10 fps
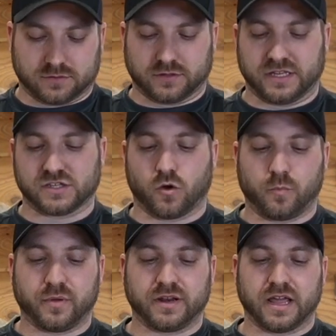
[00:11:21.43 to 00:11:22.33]

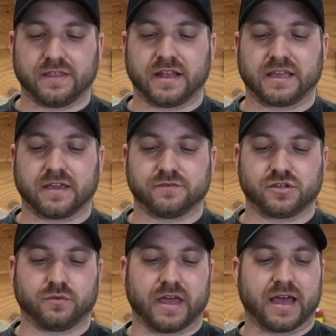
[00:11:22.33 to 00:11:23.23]
and then it gives
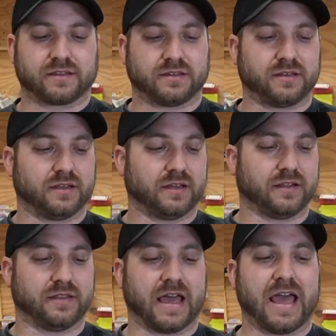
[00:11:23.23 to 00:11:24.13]
you that
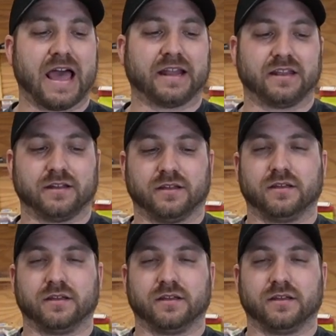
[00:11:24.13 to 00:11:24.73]
added